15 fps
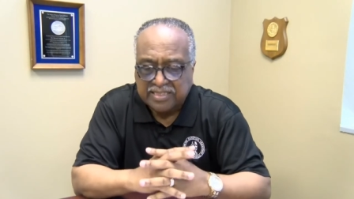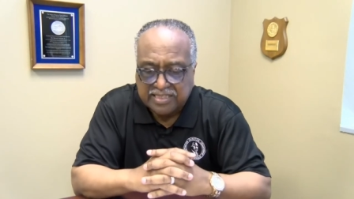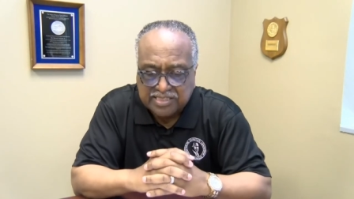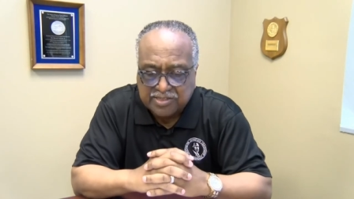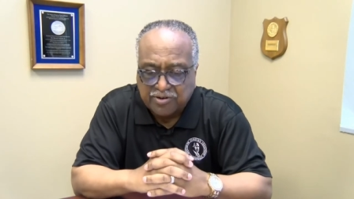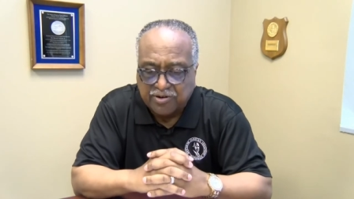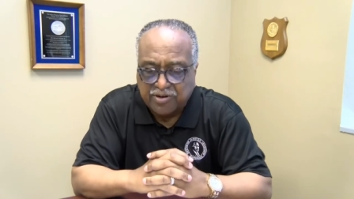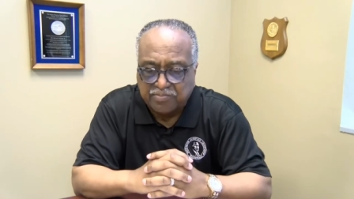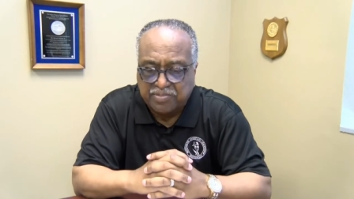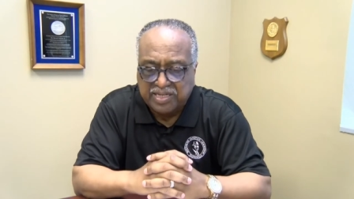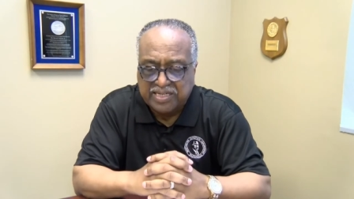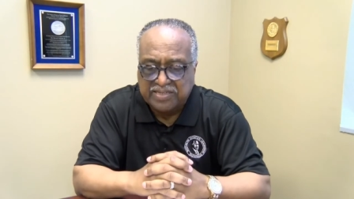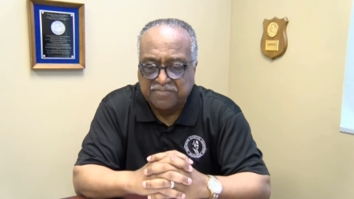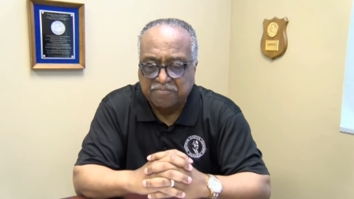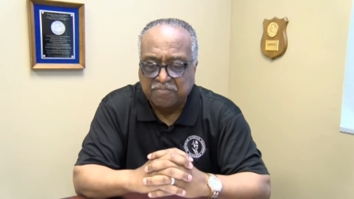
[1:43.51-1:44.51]
It's going to
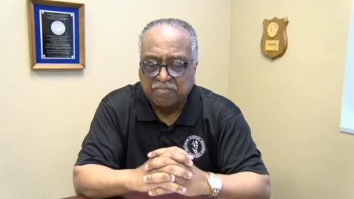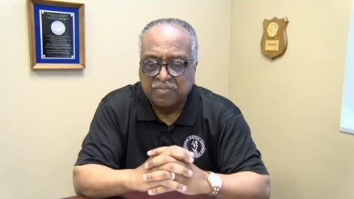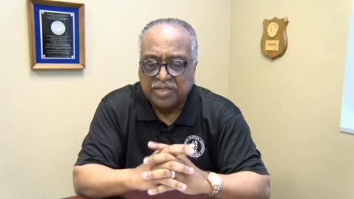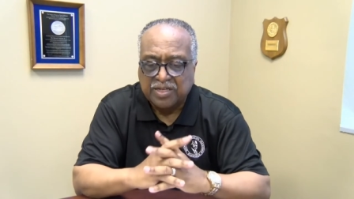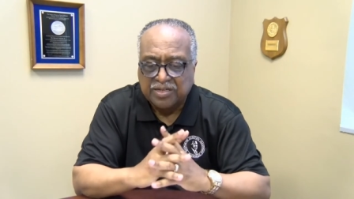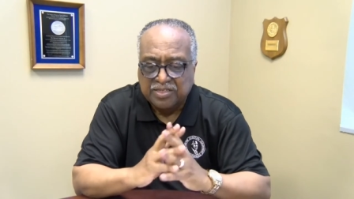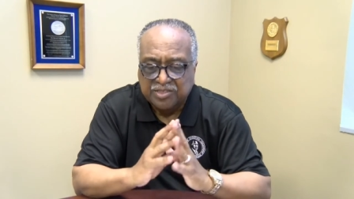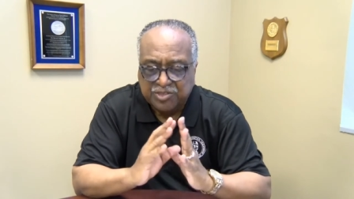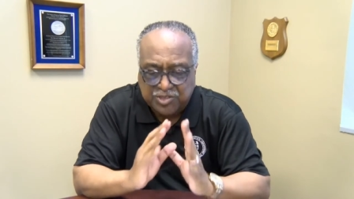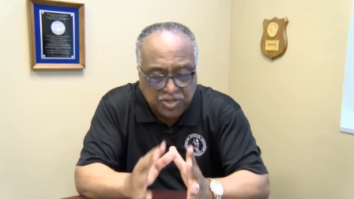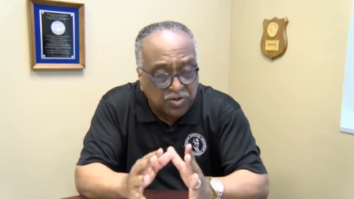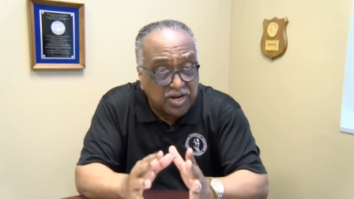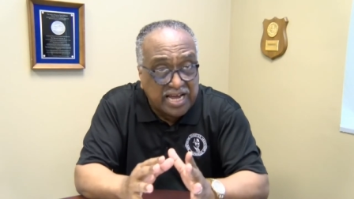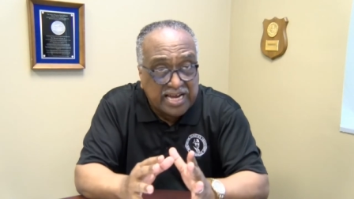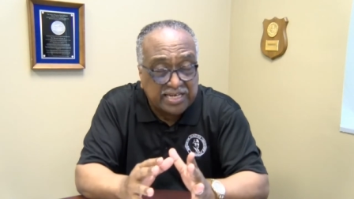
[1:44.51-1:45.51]
be
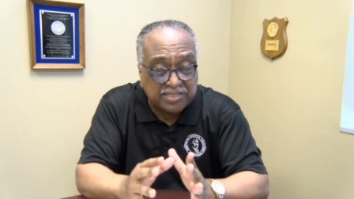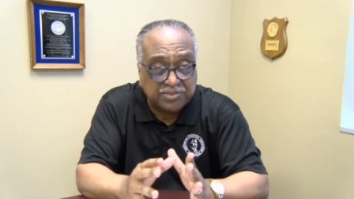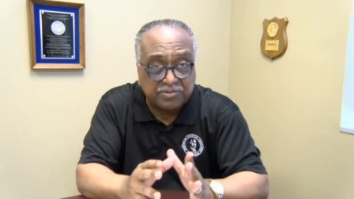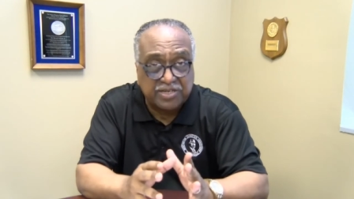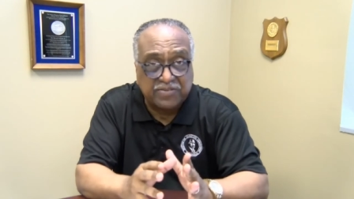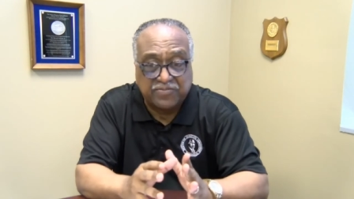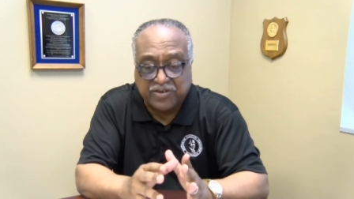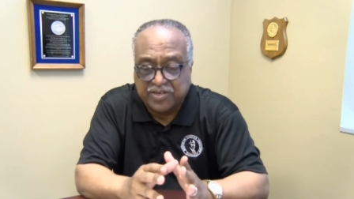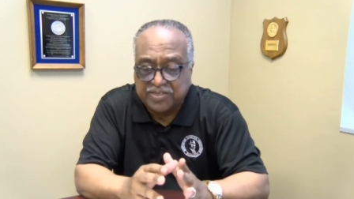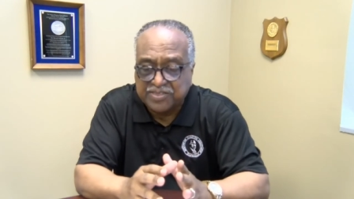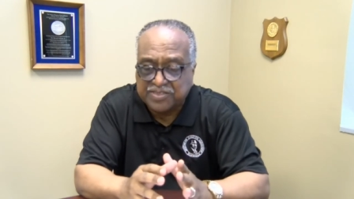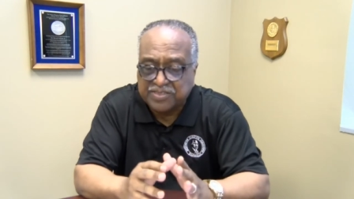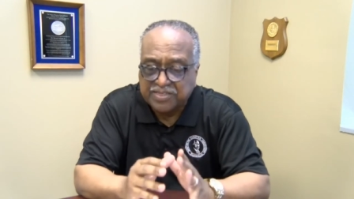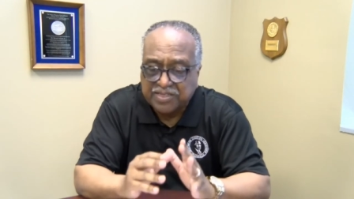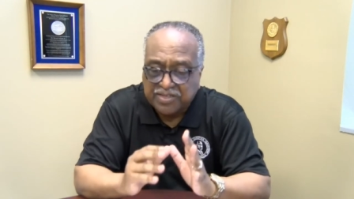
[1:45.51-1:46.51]
July the
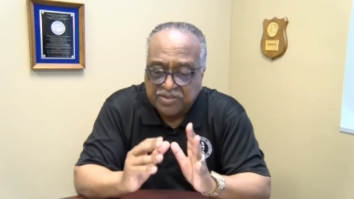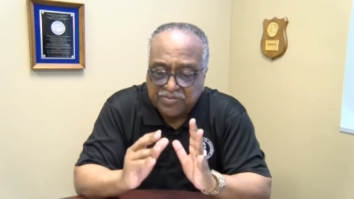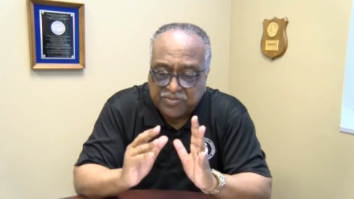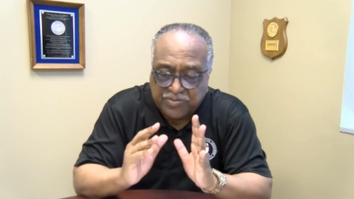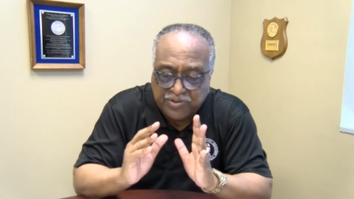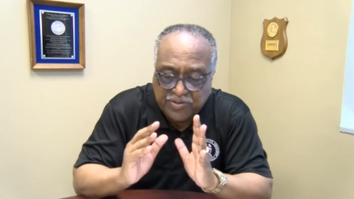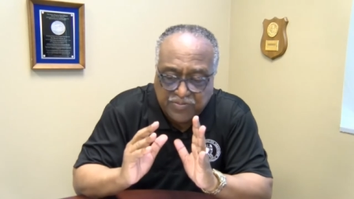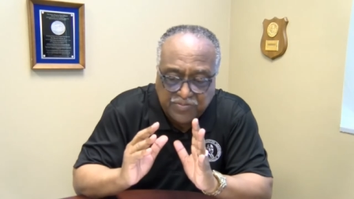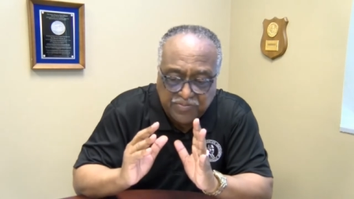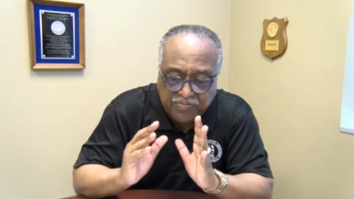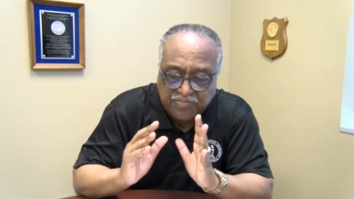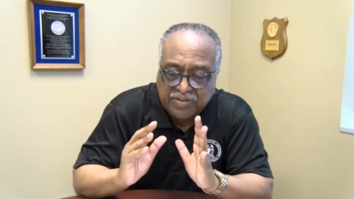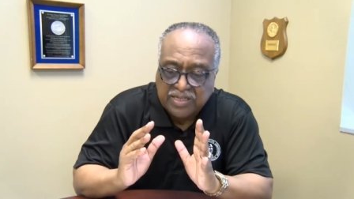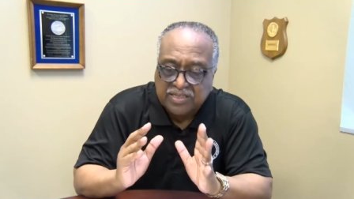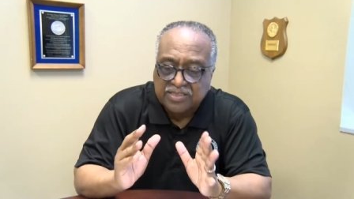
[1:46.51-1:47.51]
twenty-first through
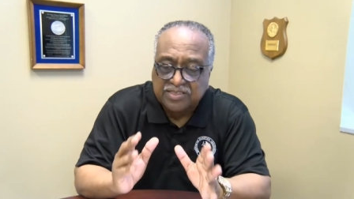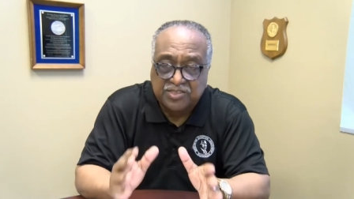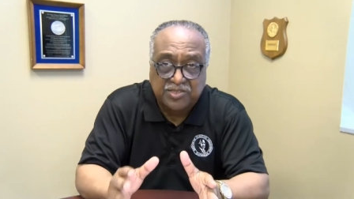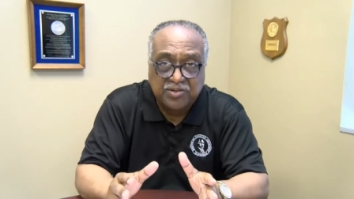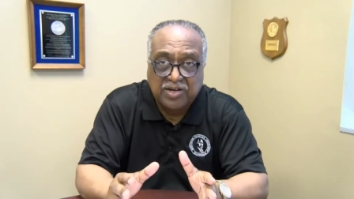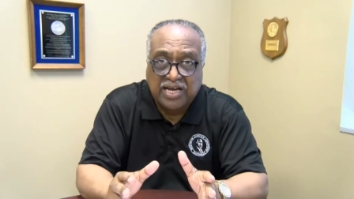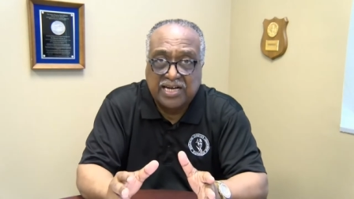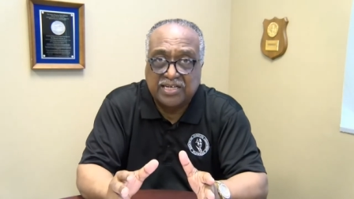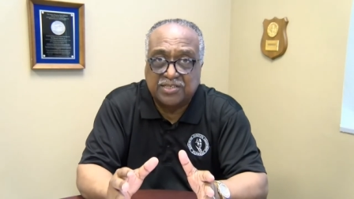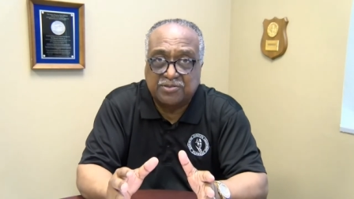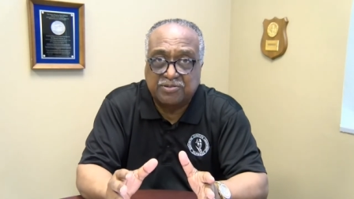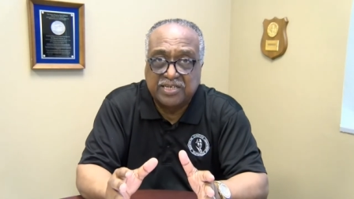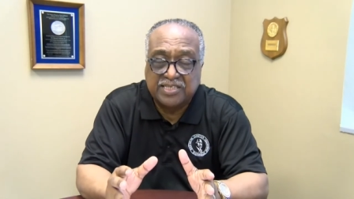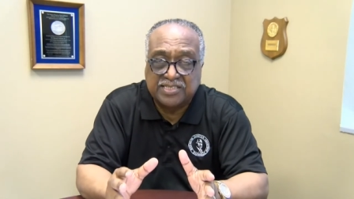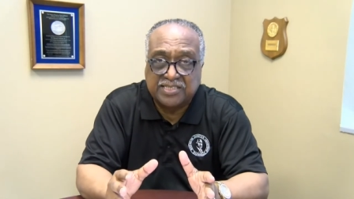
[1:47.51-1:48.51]
July the
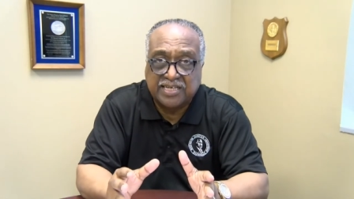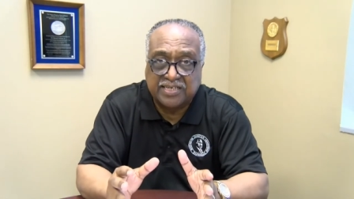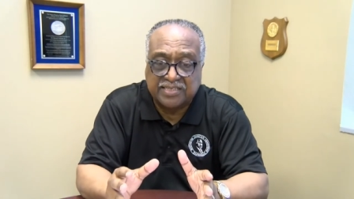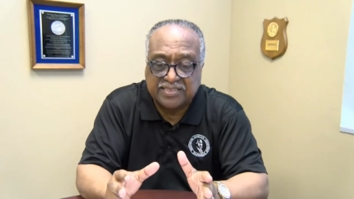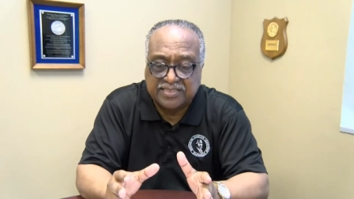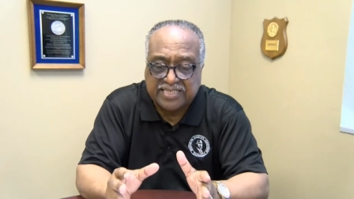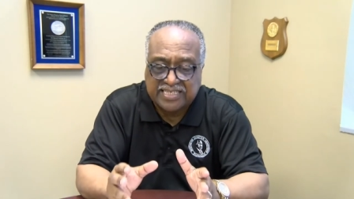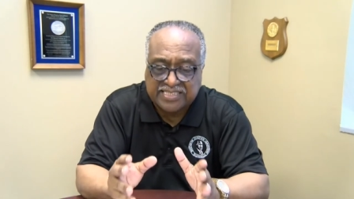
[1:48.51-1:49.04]
twenty-second.